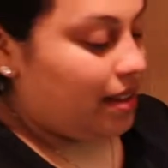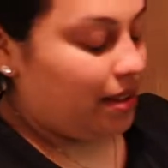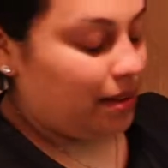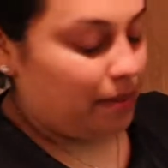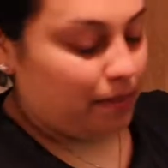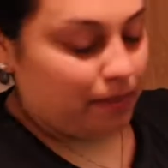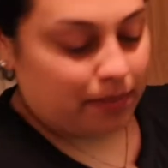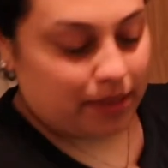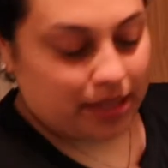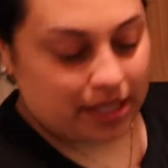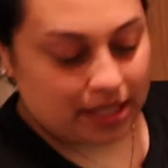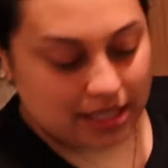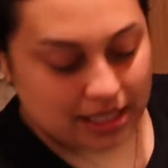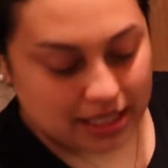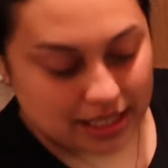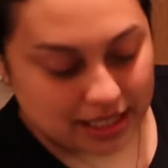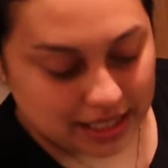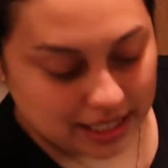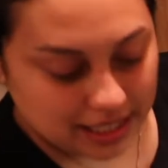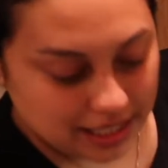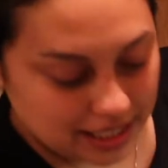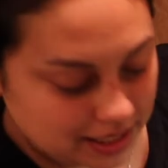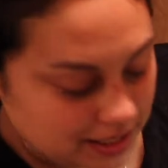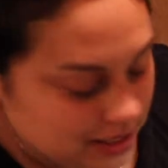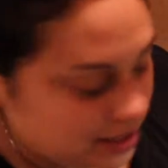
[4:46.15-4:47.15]
but
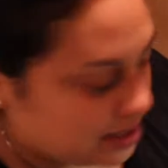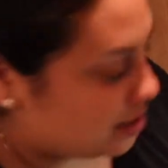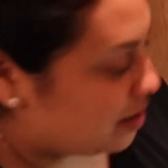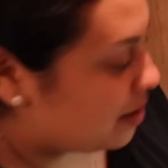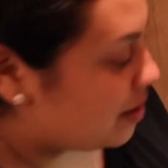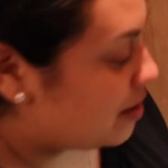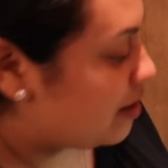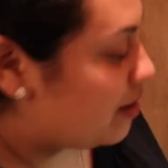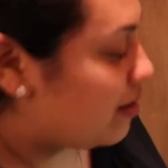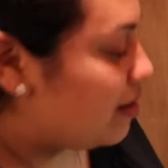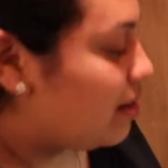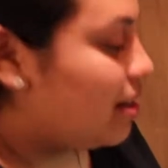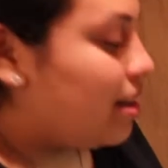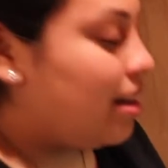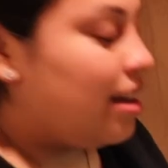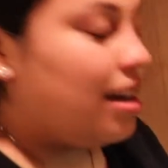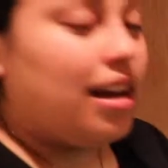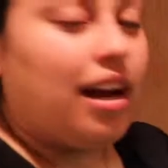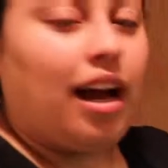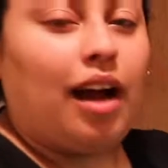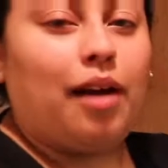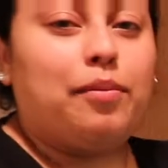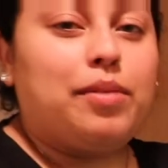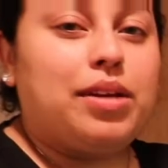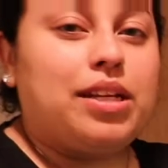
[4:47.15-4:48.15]
yeah, so
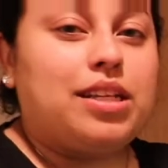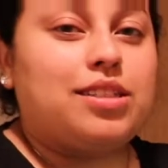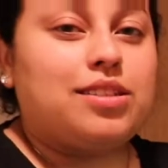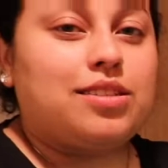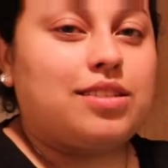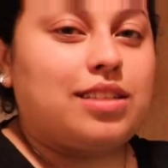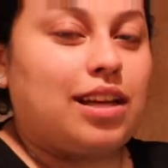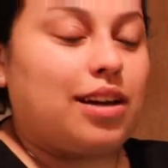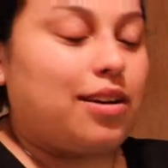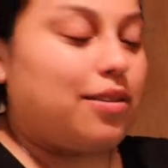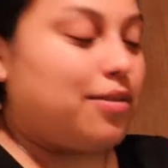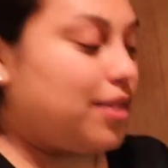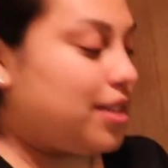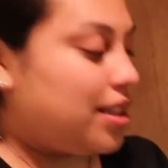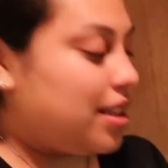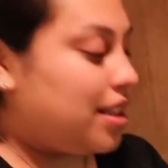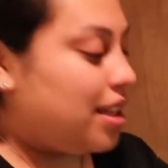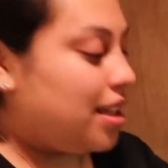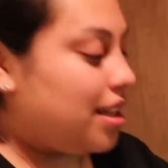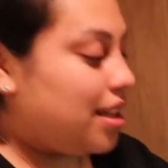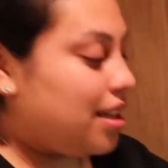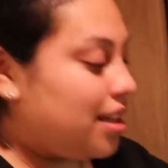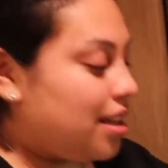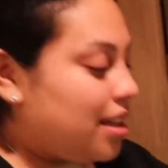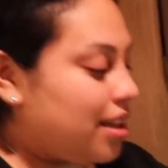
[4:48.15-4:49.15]
I'm gonna do that with
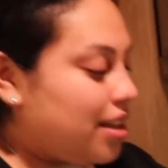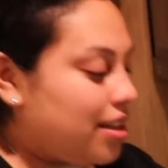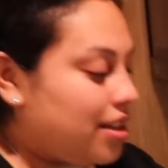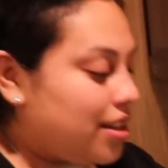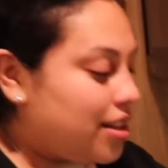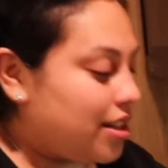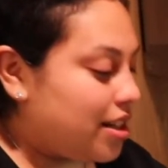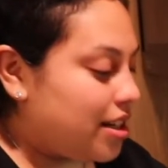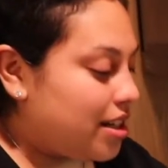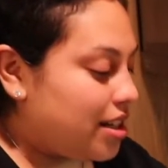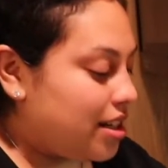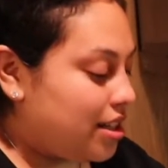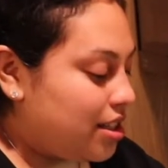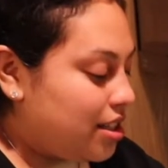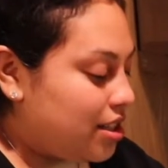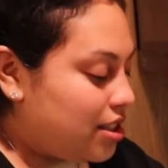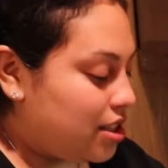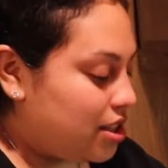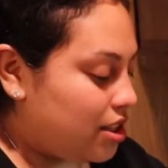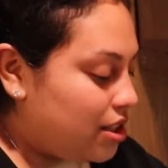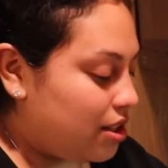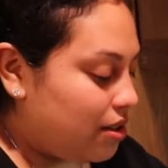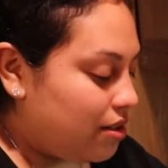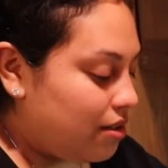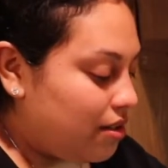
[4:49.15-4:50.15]
the other
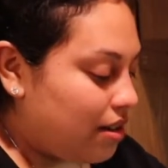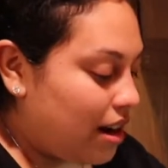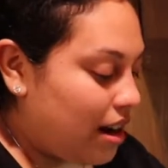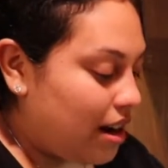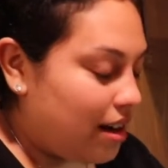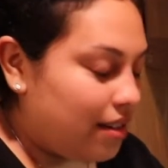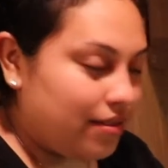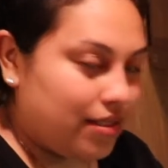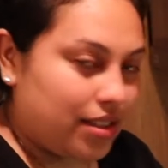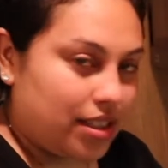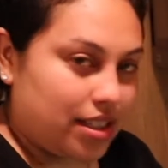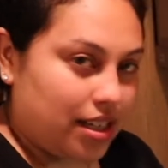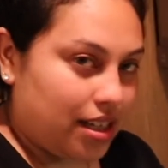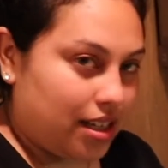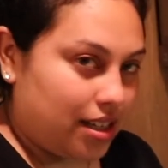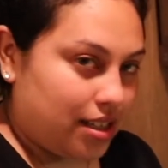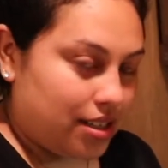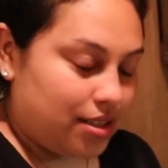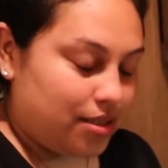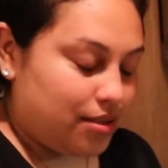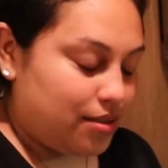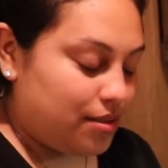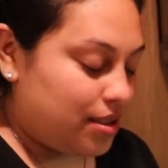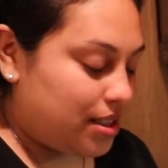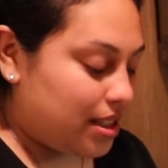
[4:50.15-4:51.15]
2
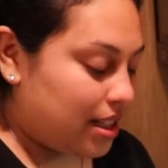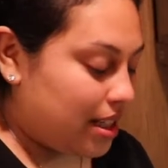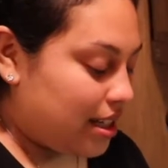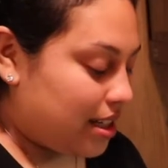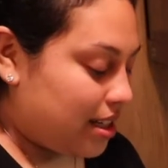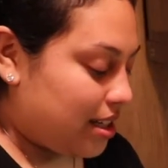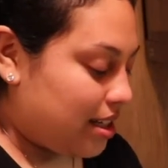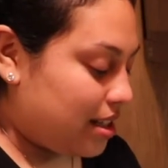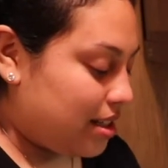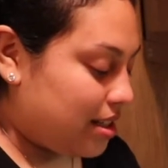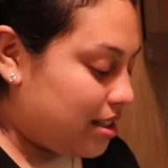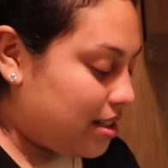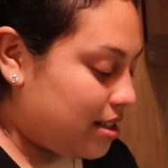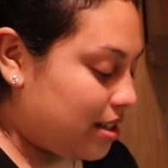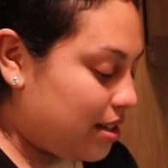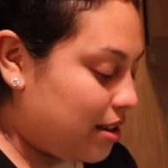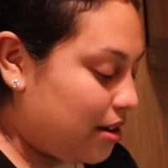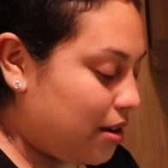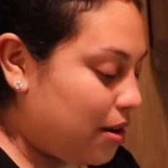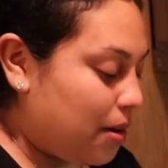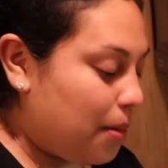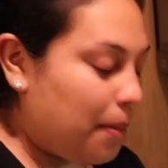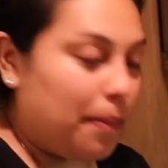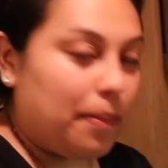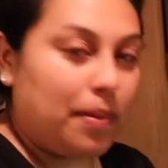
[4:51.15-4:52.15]
avocados and
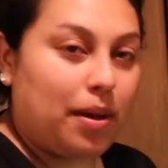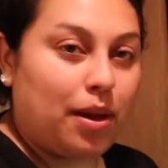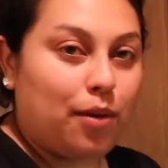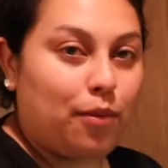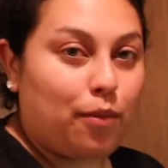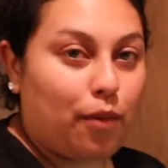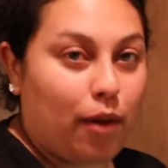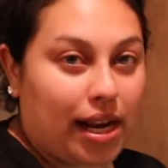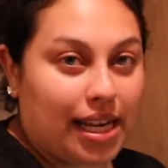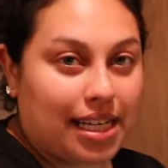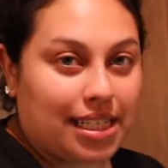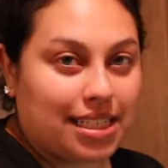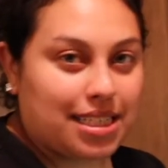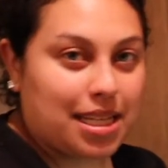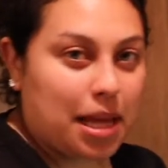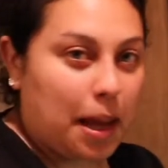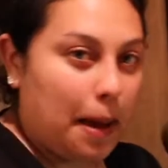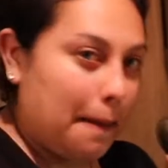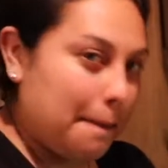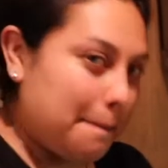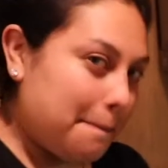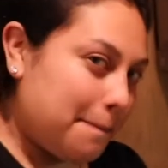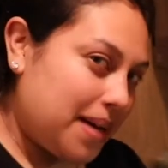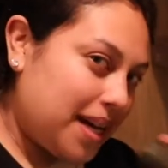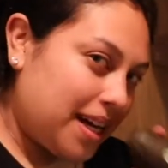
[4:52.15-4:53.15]
be right
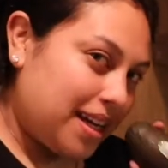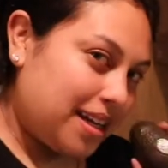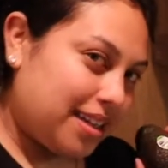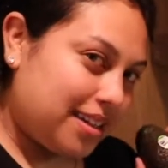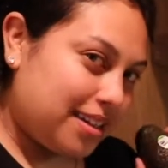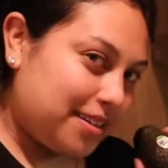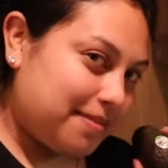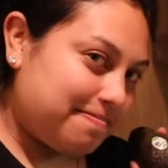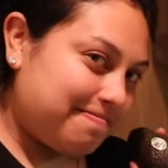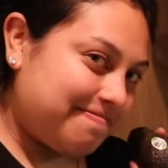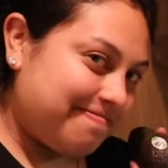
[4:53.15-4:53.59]
back.